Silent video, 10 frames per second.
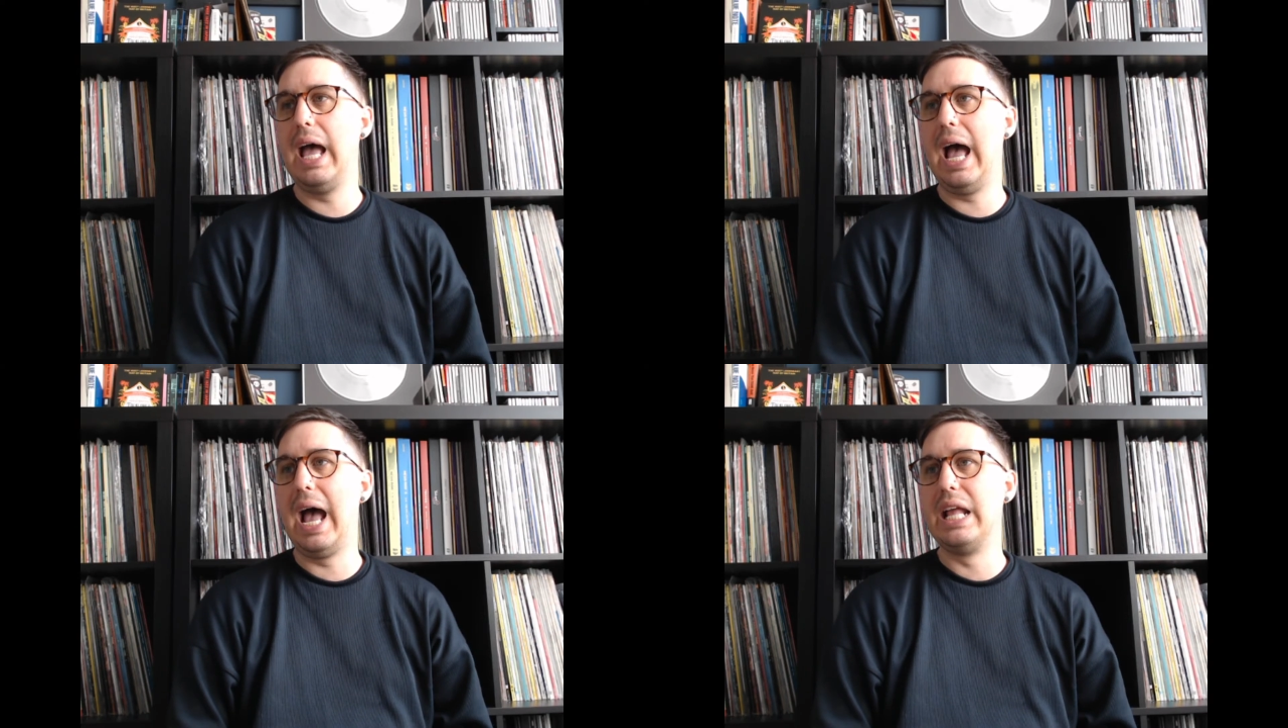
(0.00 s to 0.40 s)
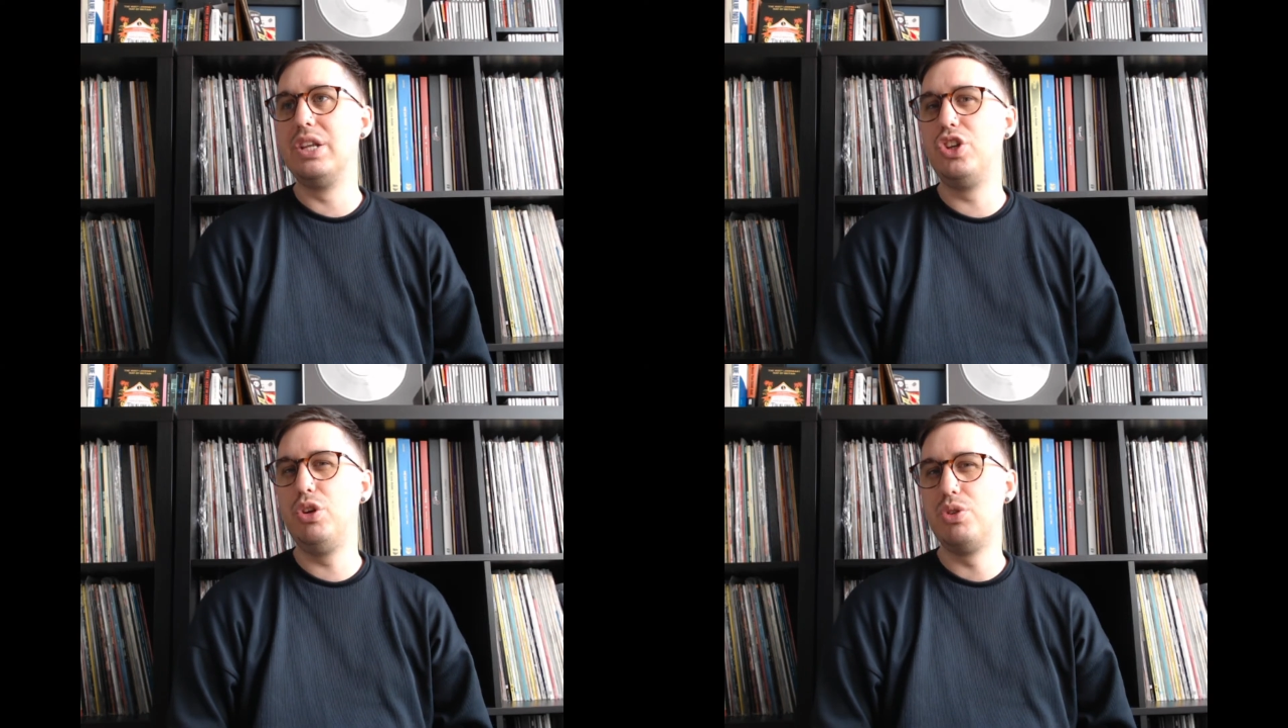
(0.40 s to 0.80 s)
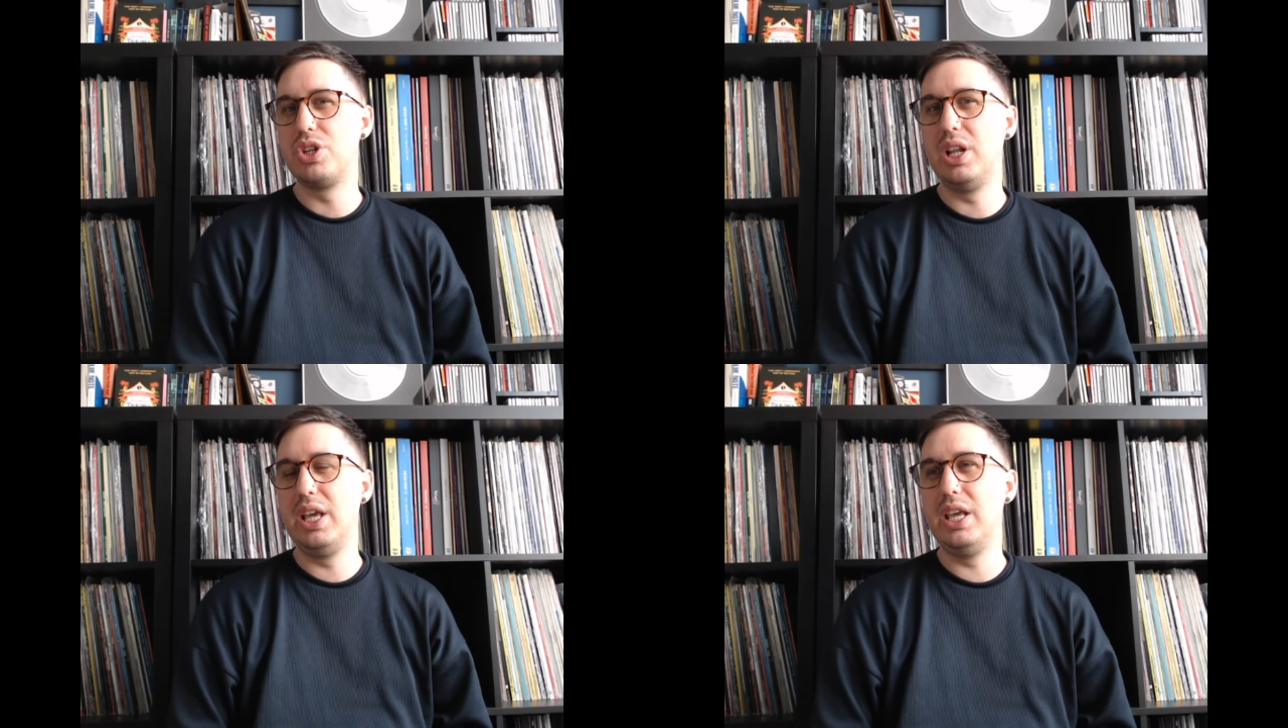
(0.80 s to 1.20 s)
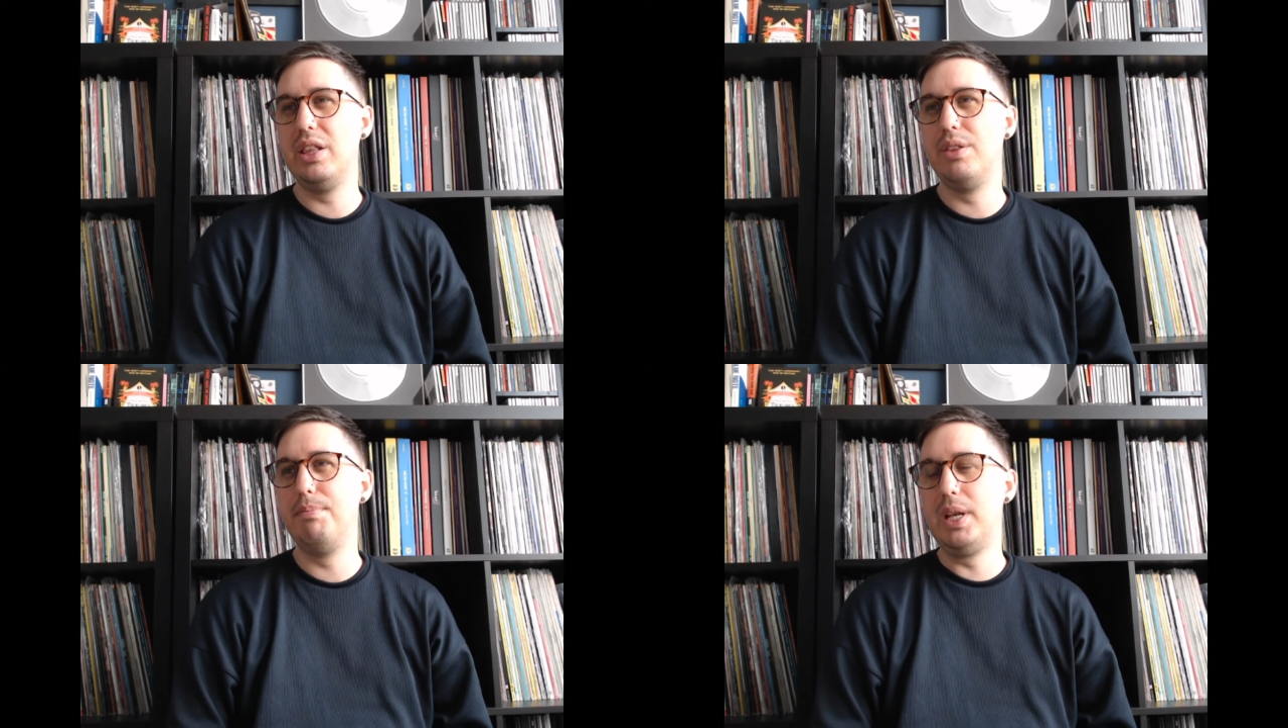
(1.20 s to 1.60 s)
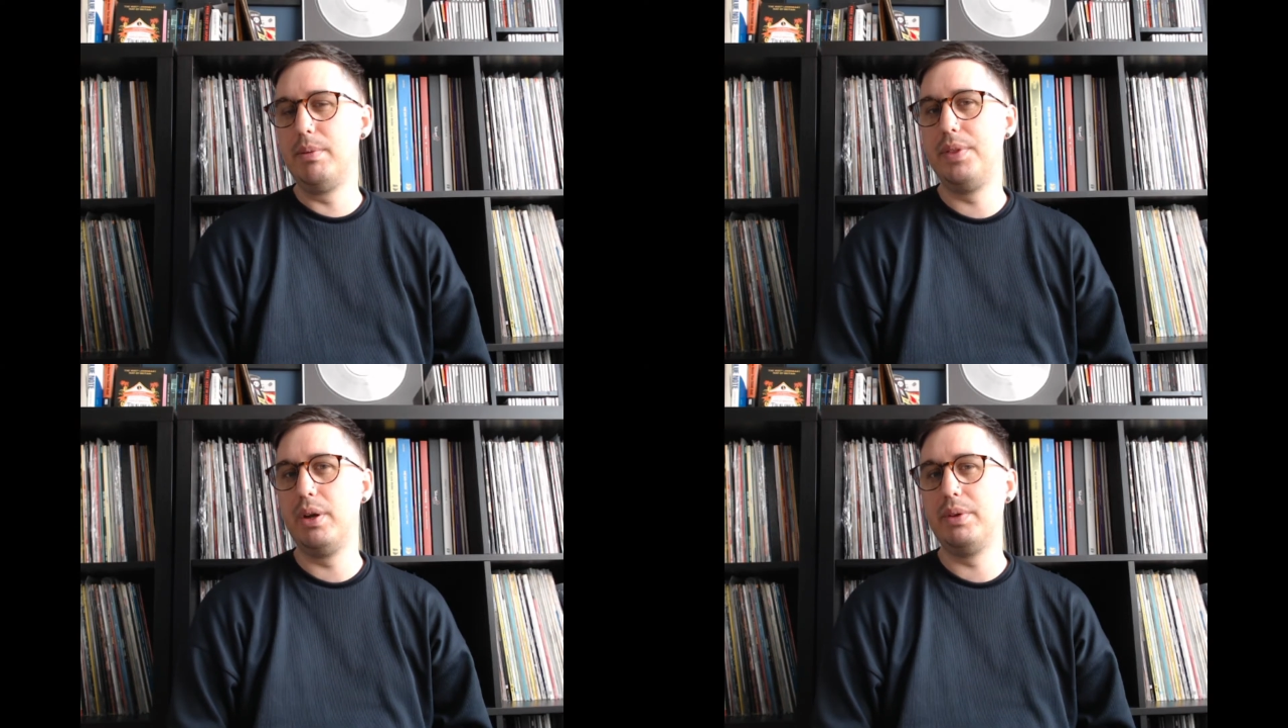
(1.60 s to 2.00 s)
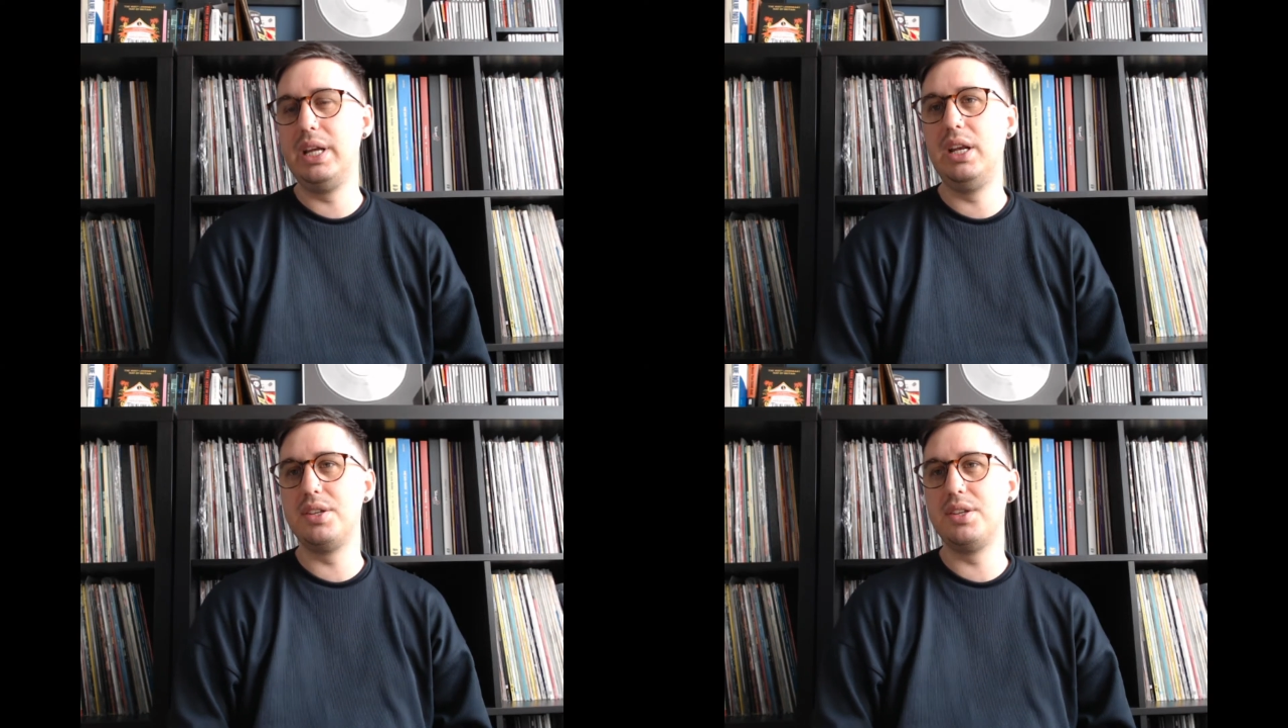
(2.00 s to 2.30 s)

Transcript: And usually the minimum they'll need